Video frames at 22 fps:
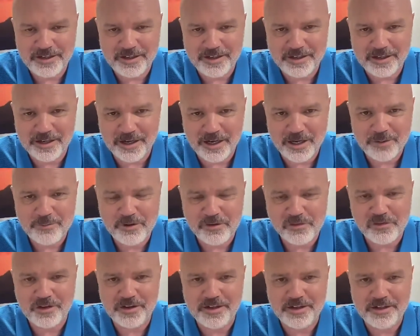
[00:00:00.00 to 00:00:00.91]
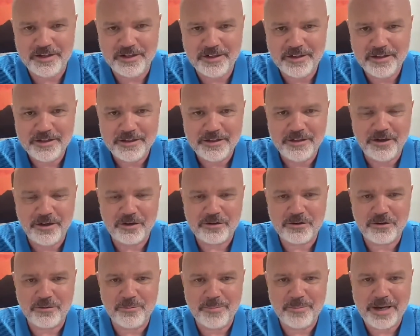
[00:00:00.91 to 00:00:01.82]
And obviously,
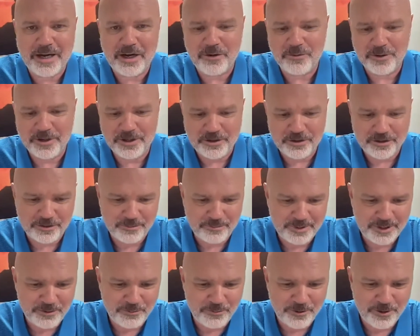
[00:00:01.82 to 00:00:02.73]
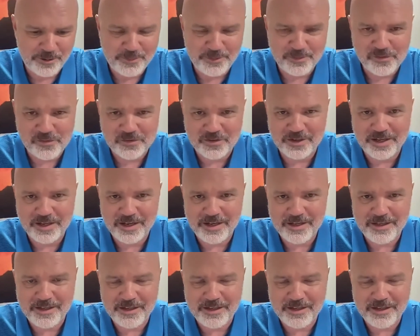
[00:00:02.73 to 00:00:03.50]
Dr. Mowry couldn't be with us today.